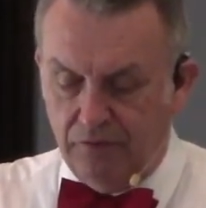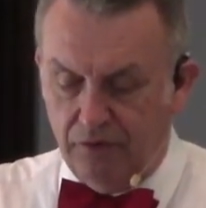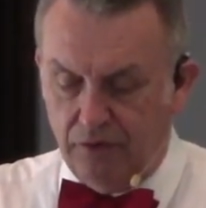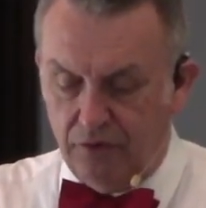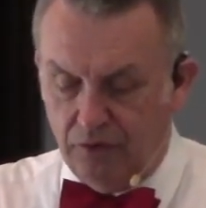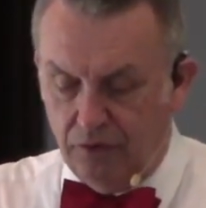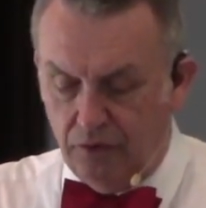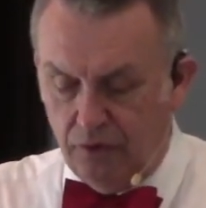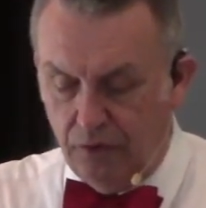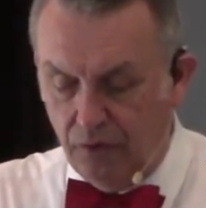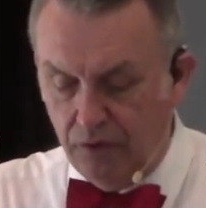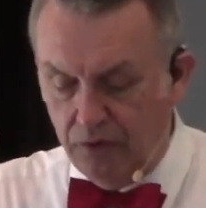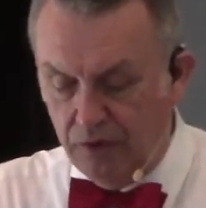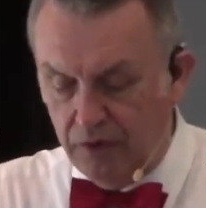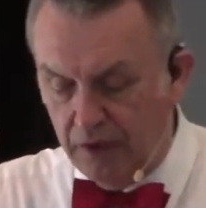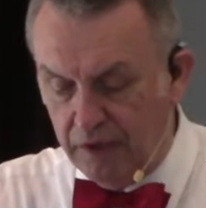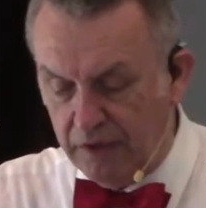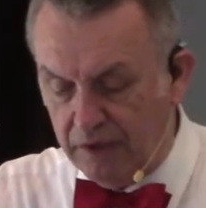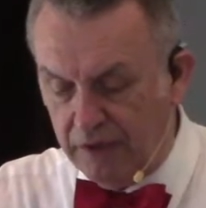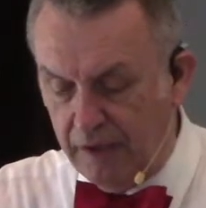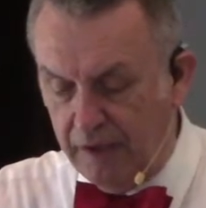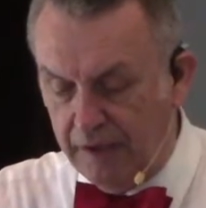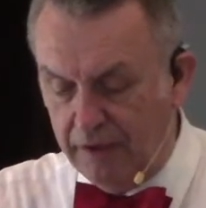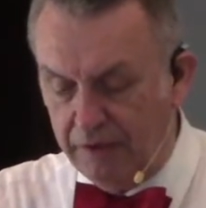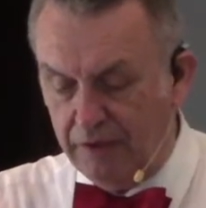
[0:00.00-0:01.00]
For no
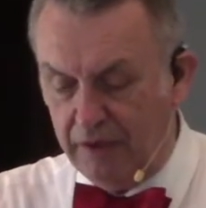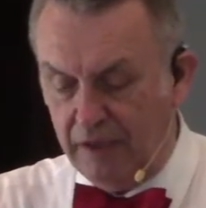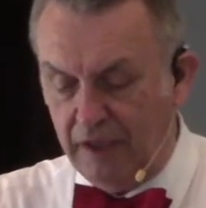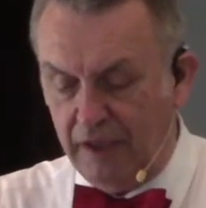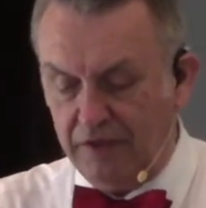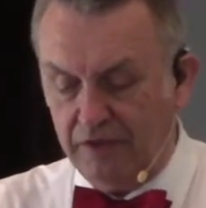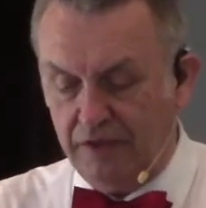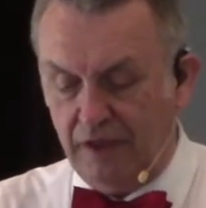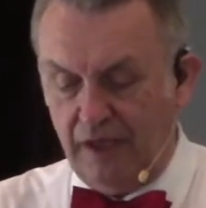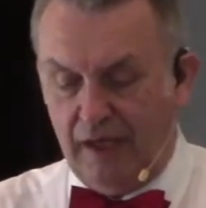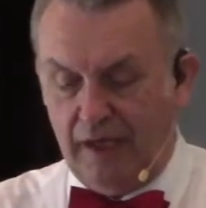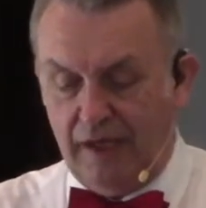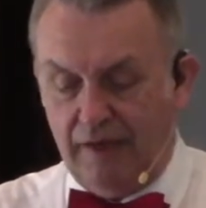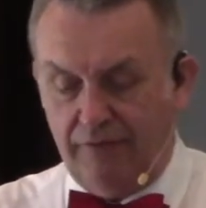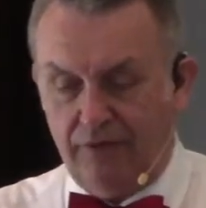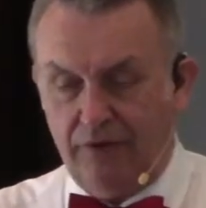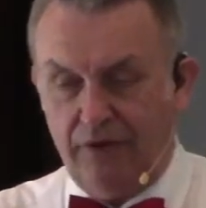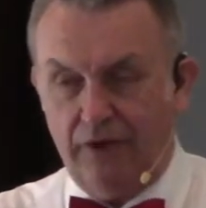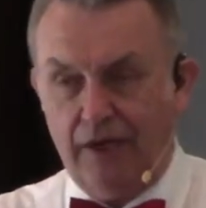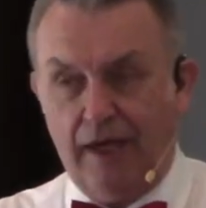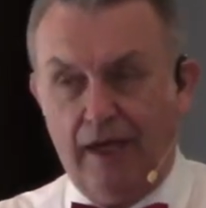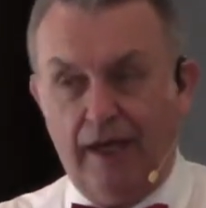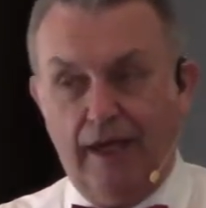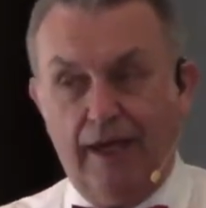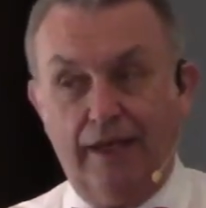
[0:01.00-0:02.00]
dictator has
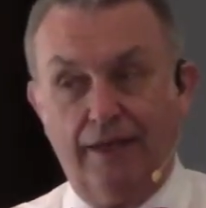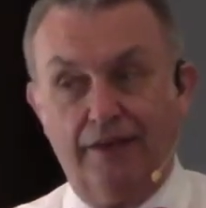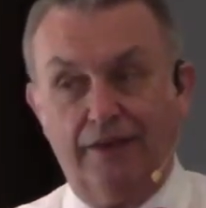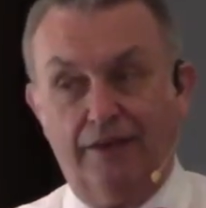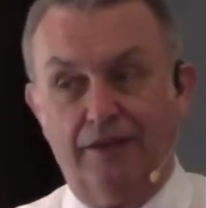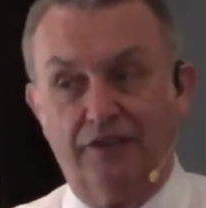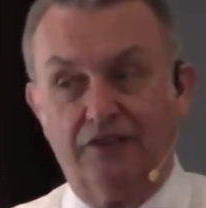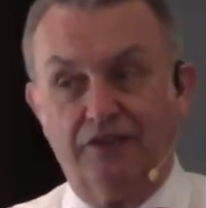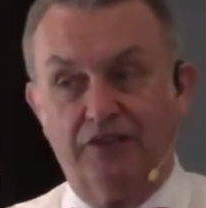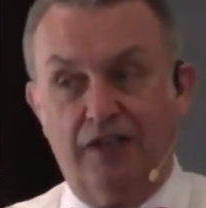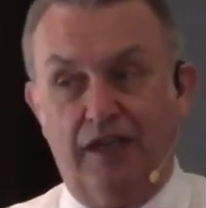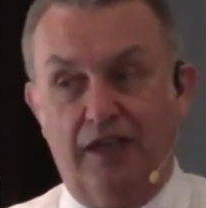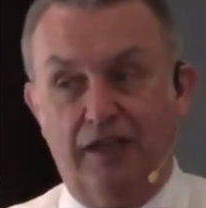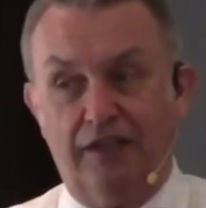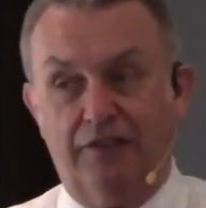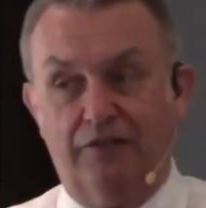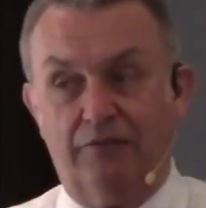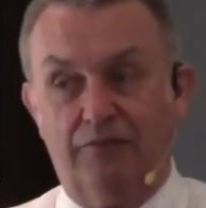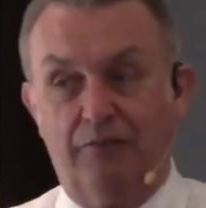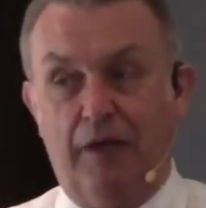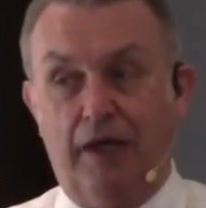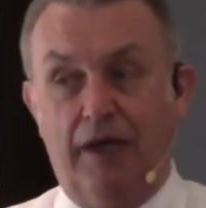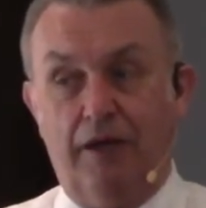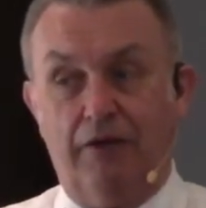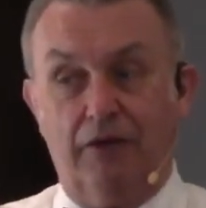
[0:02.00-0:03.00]
ever had this
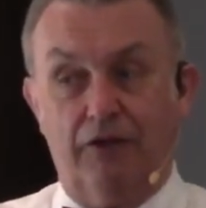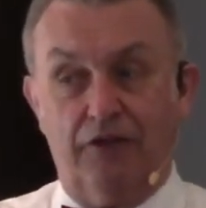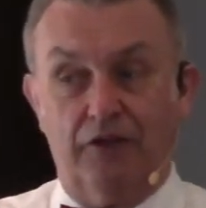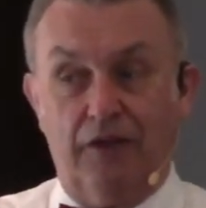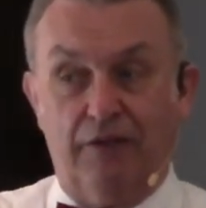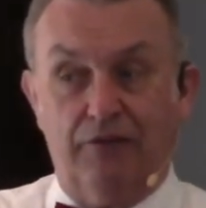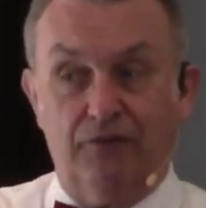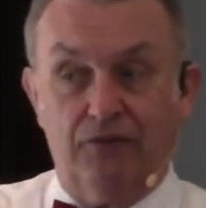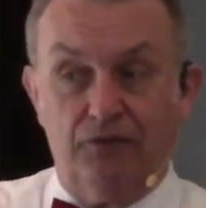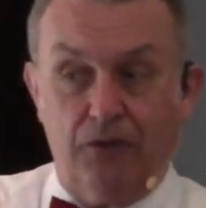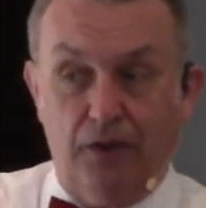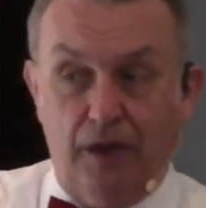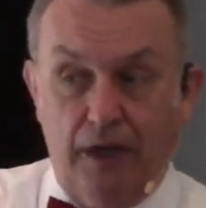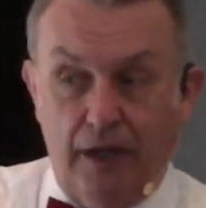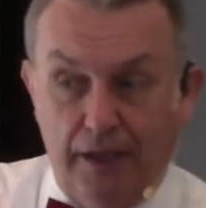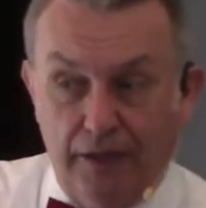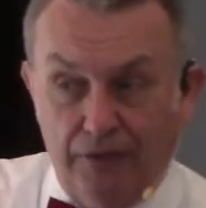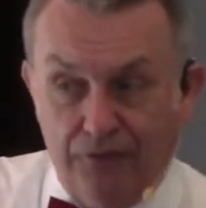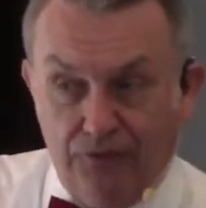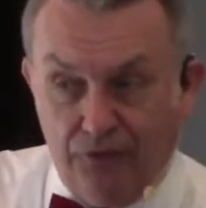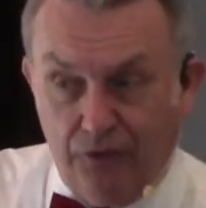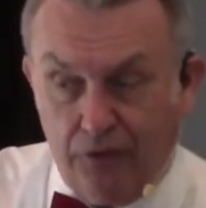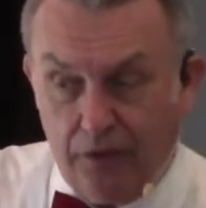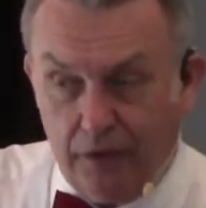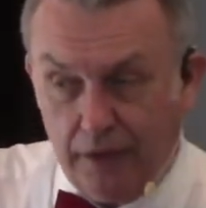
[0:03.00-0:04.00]
kind of power. They've
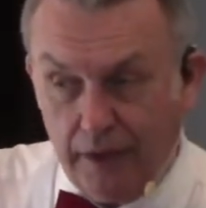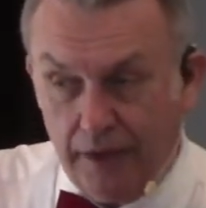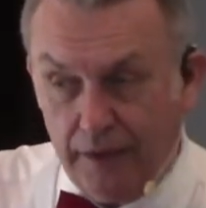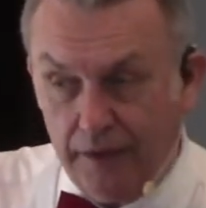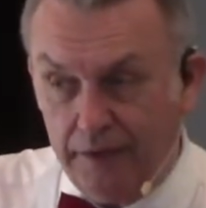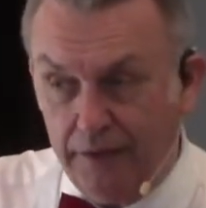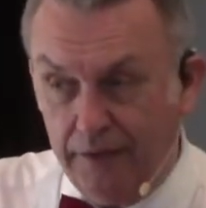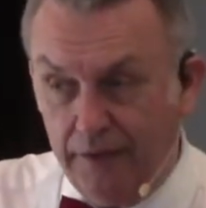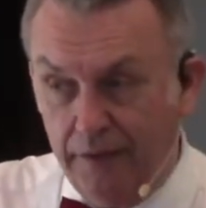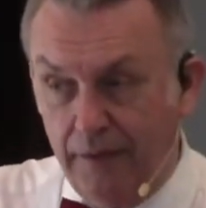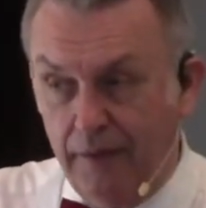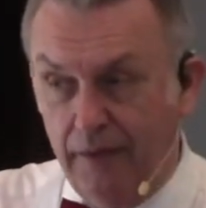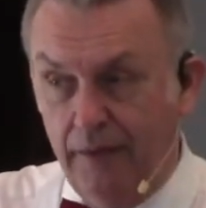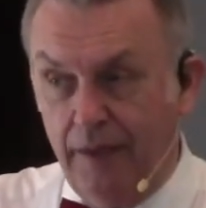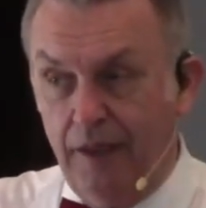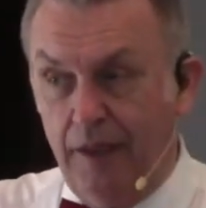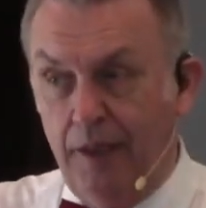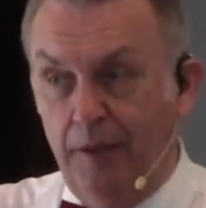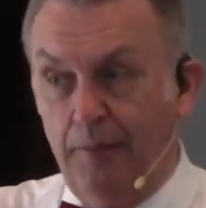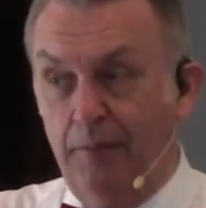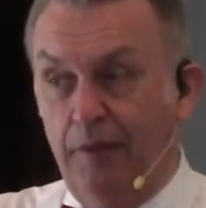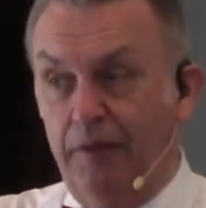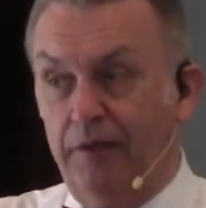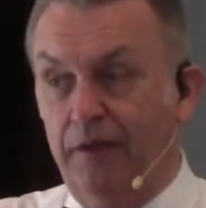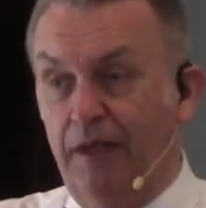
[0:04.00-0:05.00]
tried for it,
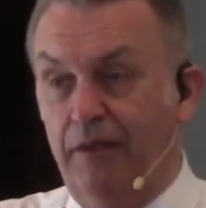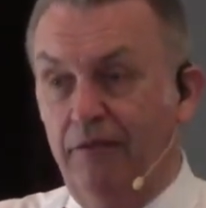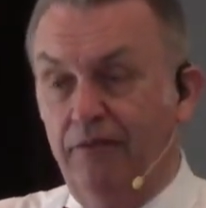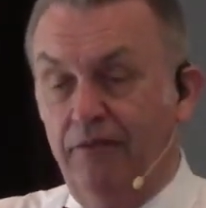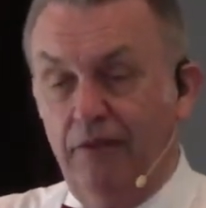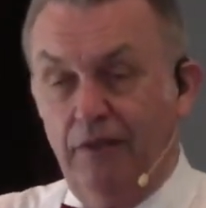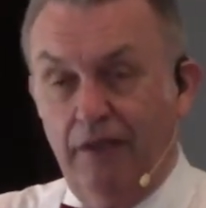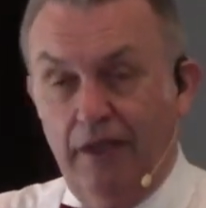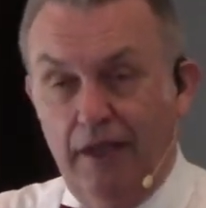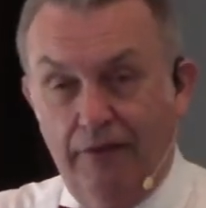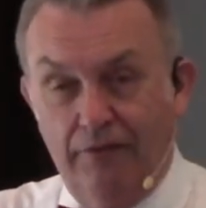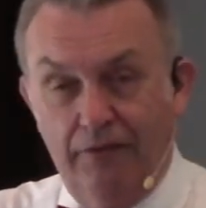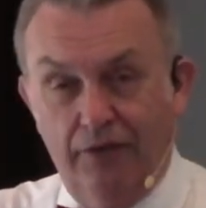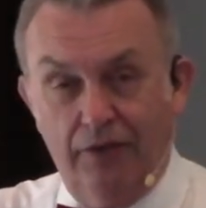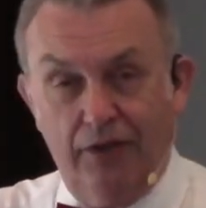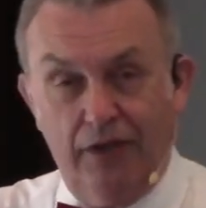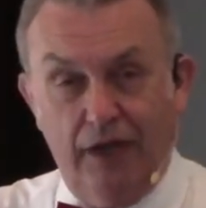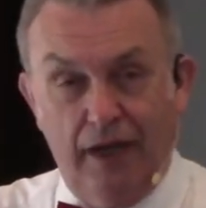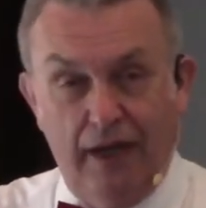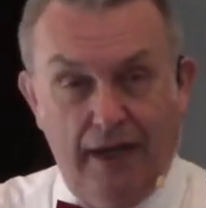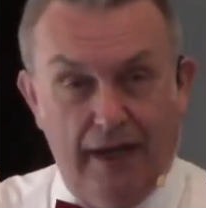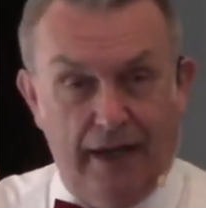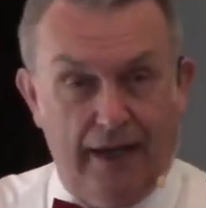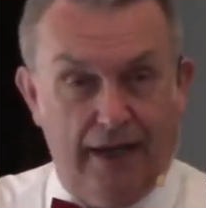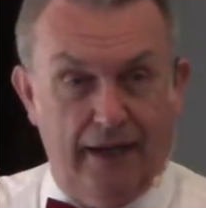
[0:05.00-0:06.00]
but they've
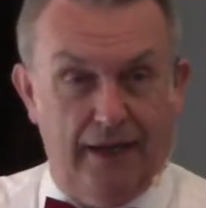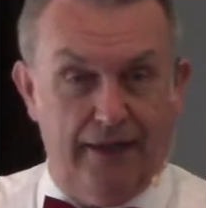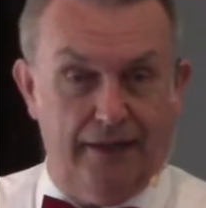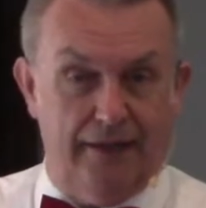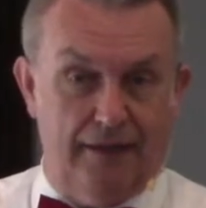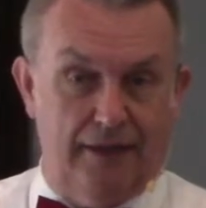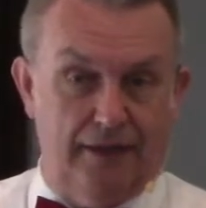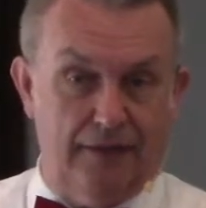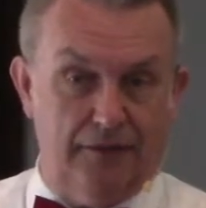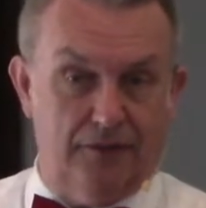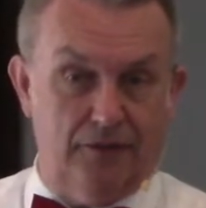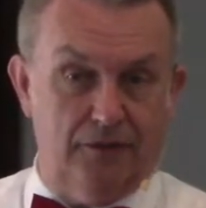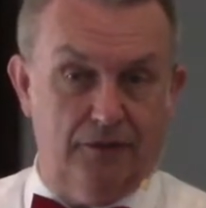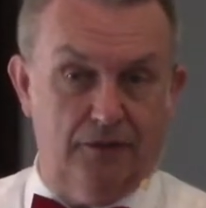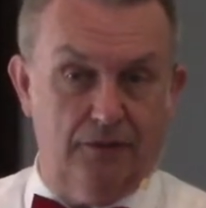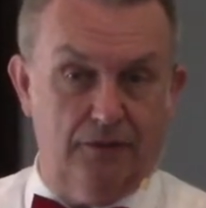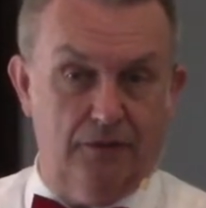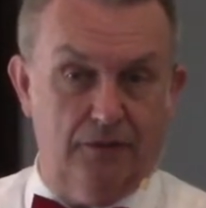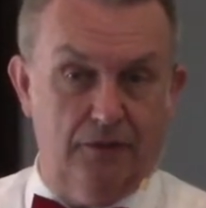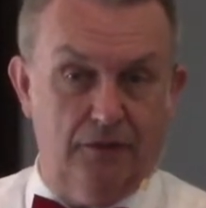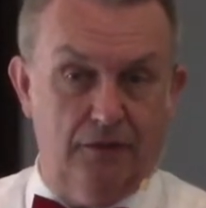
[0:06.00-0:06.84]
never had it.